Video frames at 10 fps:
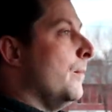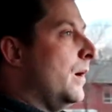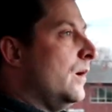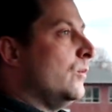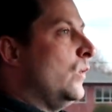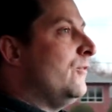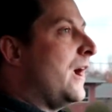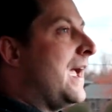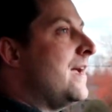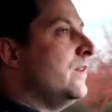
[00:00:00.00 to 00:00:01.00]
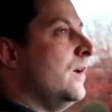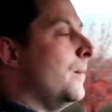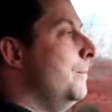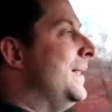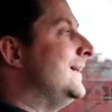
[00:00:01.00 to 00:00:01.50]
But we ran
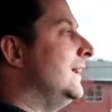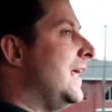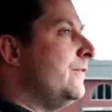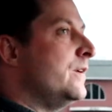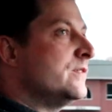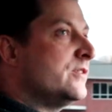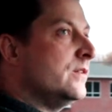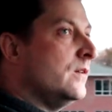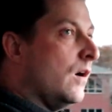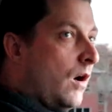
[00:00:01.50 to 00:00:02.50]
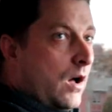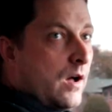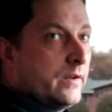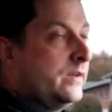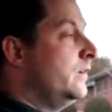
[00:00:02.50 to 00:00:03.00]
mid-11s
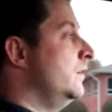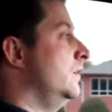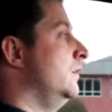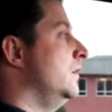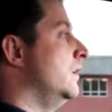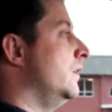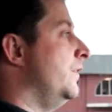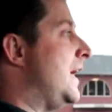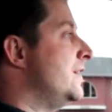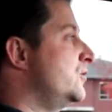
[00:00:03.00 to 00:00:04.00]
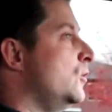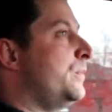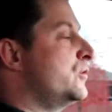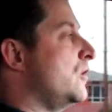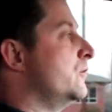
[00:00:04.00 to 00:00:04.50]
on that
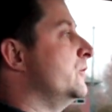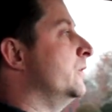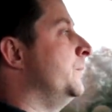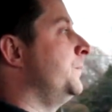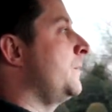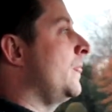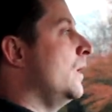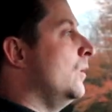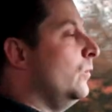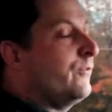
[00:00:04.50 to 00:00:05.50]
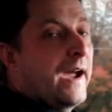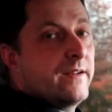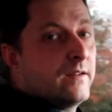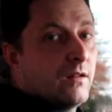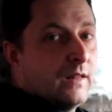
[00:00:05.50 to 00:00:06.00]
supercharger. We
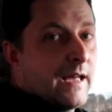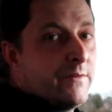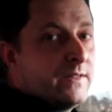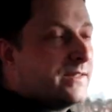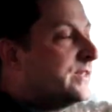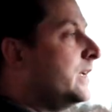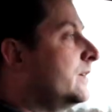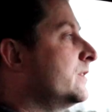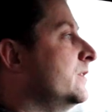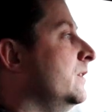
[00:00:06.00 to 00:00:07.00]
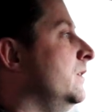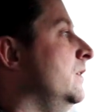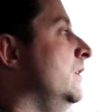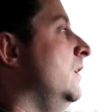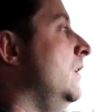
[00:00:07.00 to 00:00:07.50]
ran an 11.6
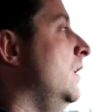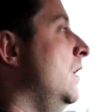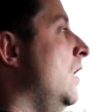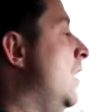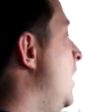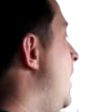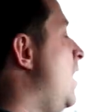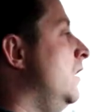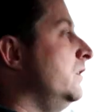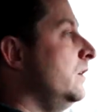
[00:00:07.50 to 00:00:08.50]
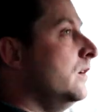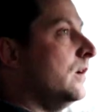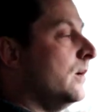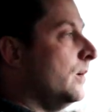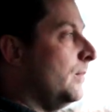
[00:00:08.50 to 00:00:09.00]

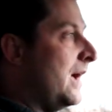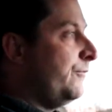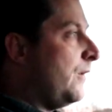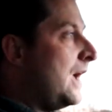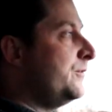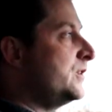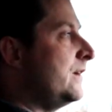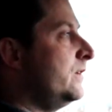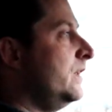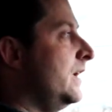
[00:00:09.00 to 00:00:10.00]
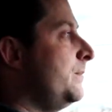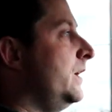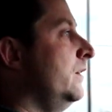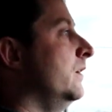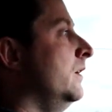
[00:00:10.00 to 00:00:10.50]
on my 5.7 Hemi.